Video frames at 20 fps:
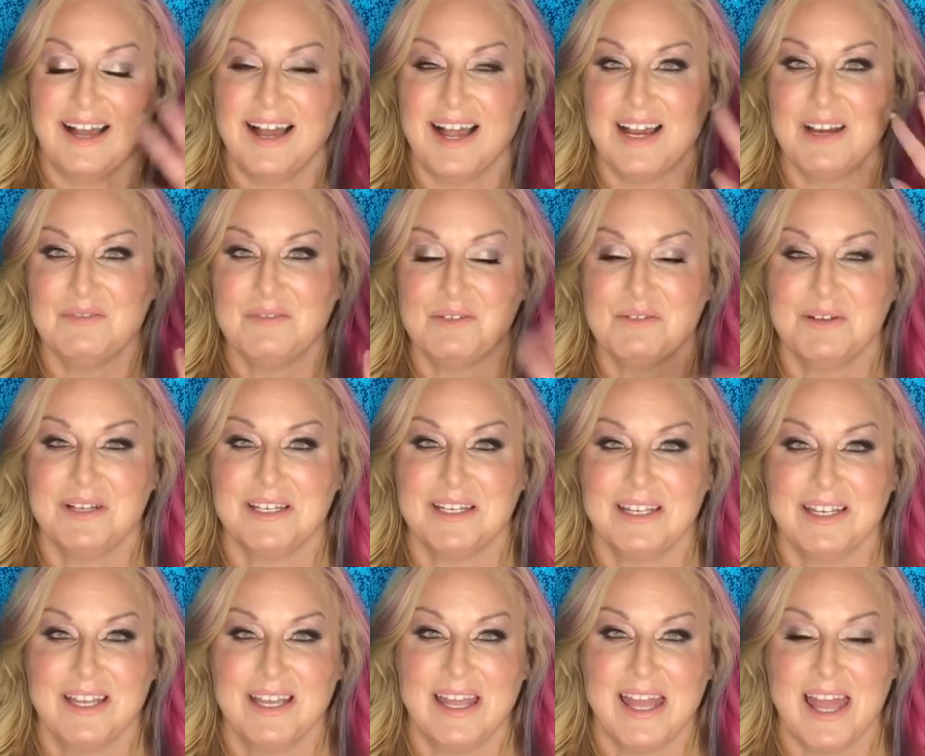Hi everyone,
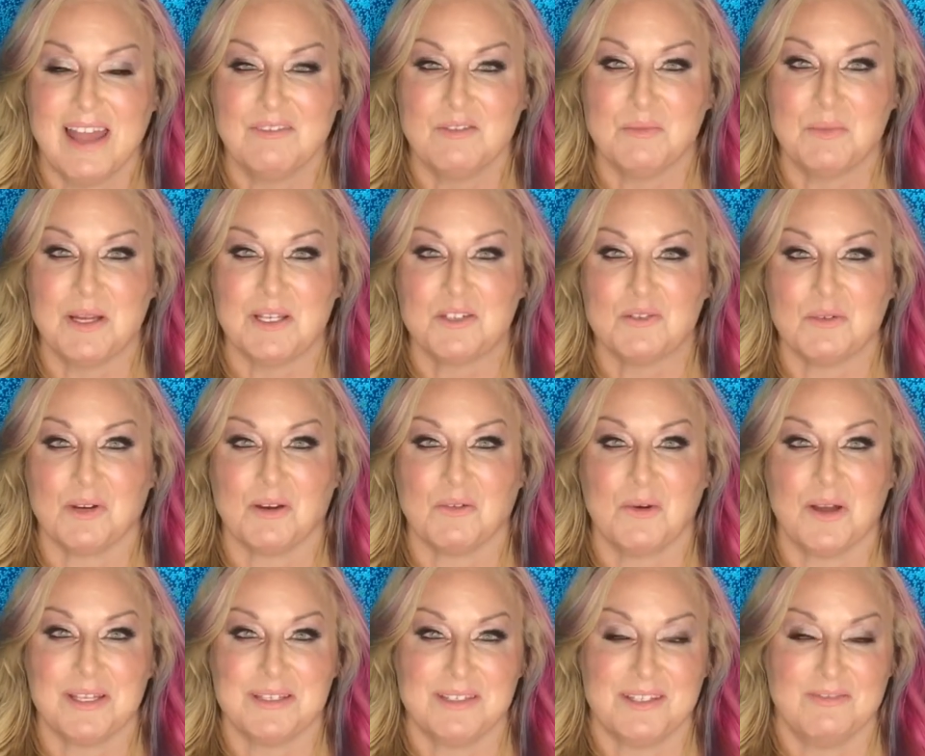I have a much
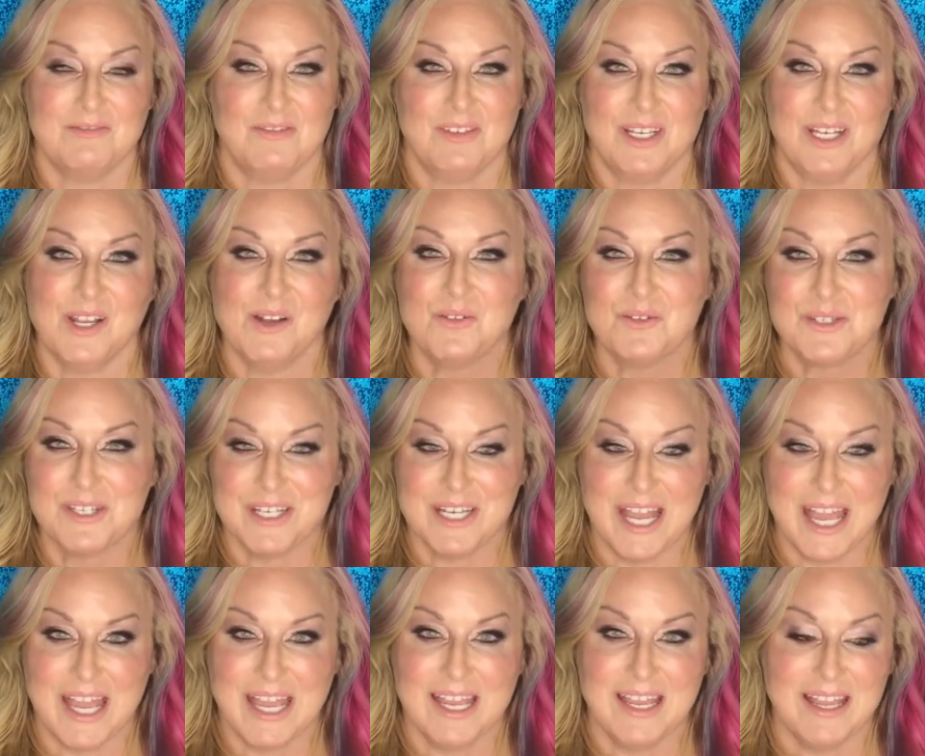requested video
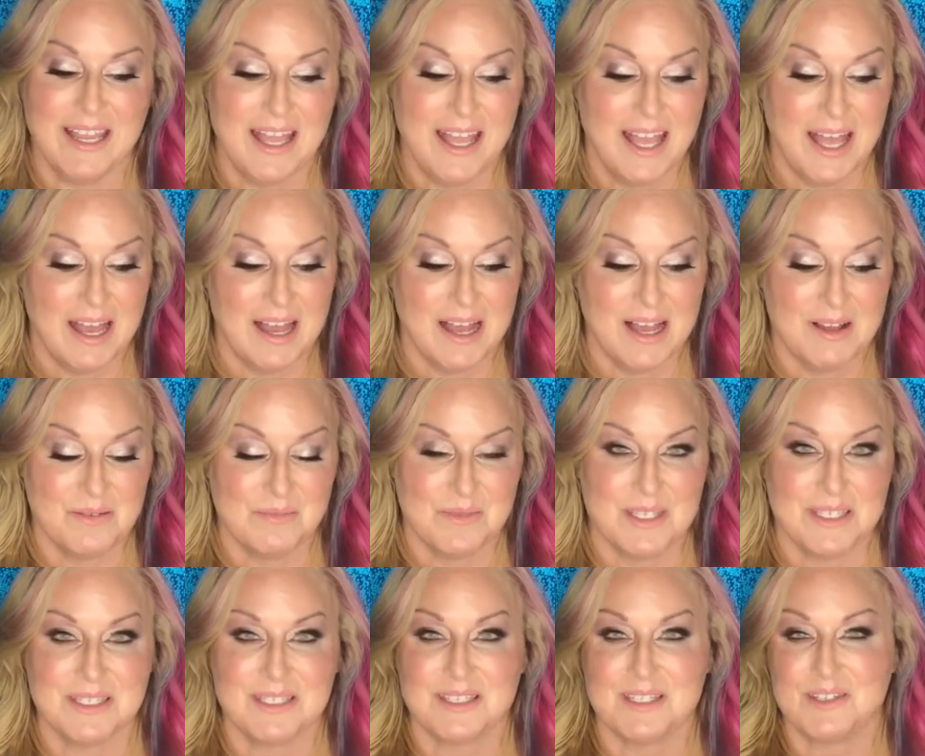today.
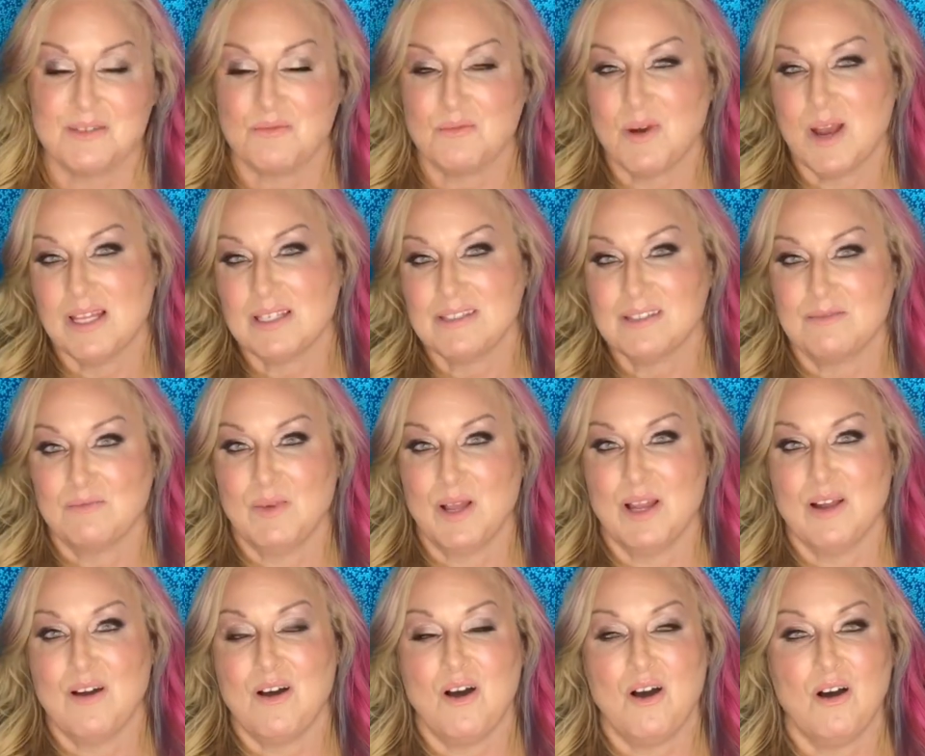This is the rest of my
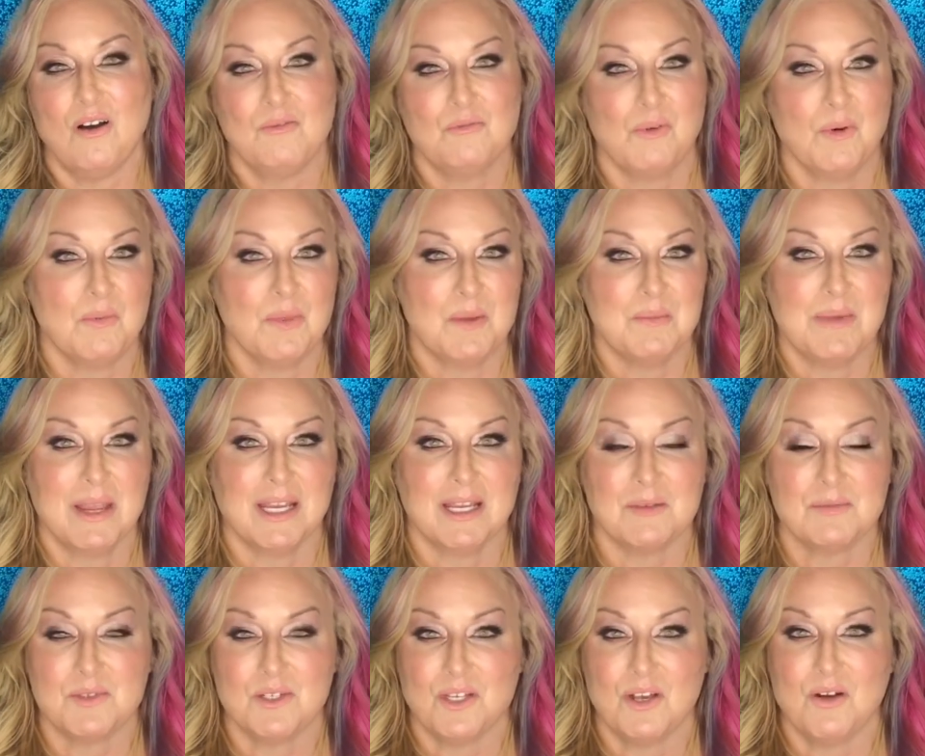haul from the
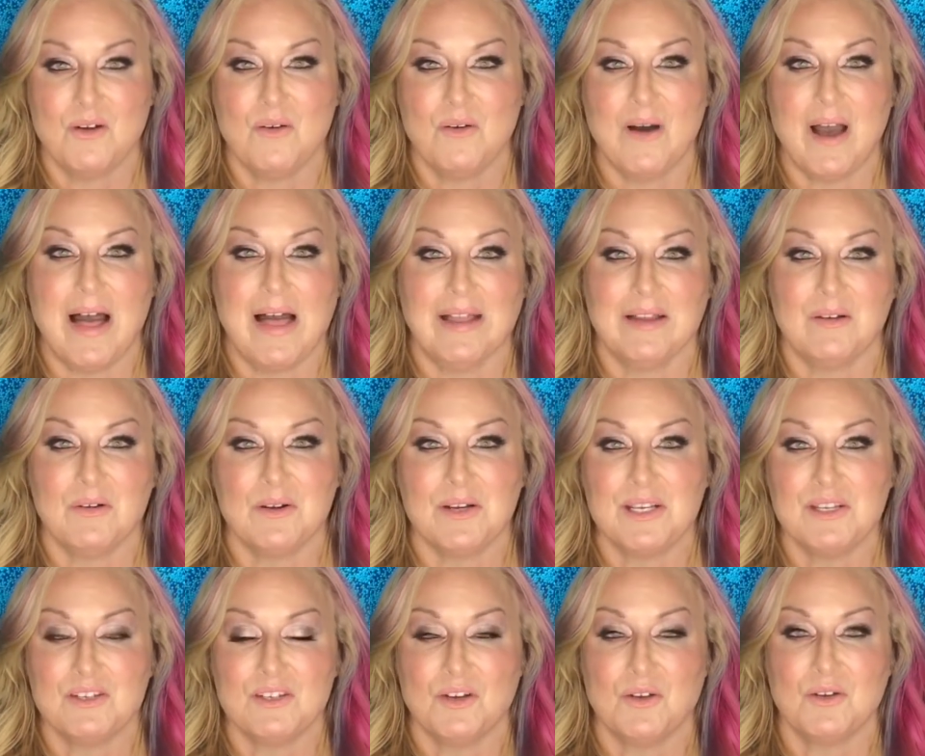makeup show. I already
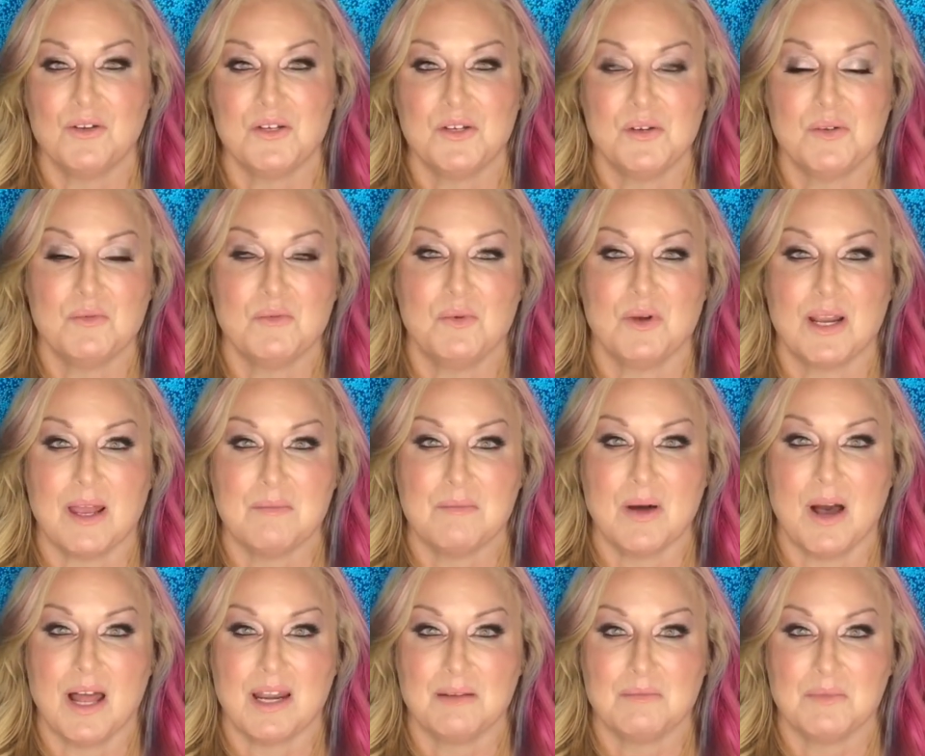showed you what I
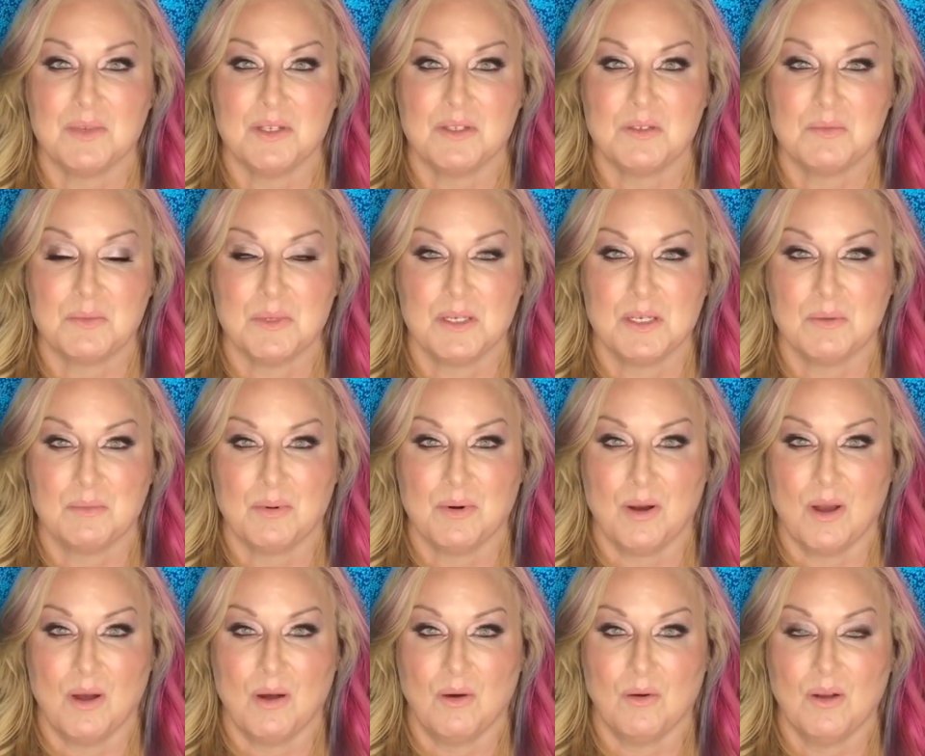bought at Muse Beauty
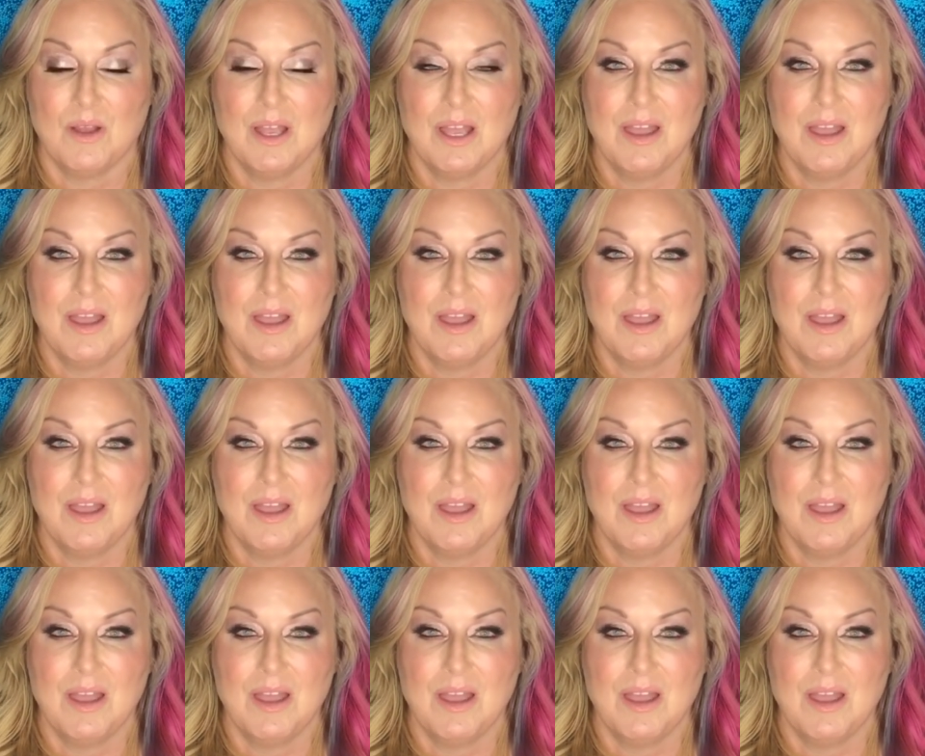Pro,